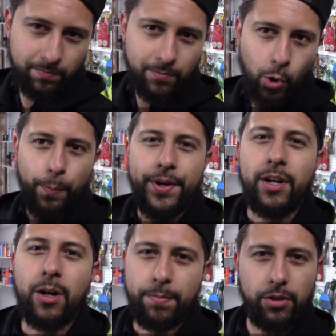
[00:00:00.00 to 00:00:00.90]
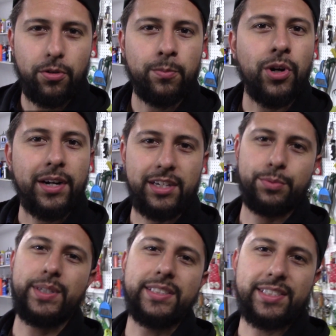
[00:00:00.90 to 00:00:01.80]
opening up a little more, I guess
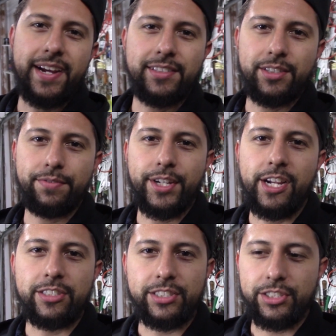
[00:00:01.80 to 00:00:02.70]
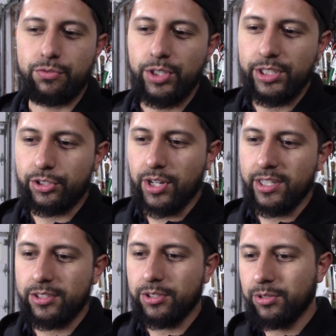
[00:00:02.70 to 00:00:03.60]
we can say, into the videos, and just really
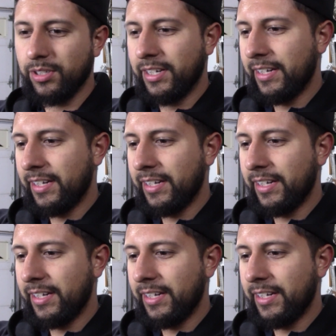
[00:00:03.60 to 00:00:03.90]
trying to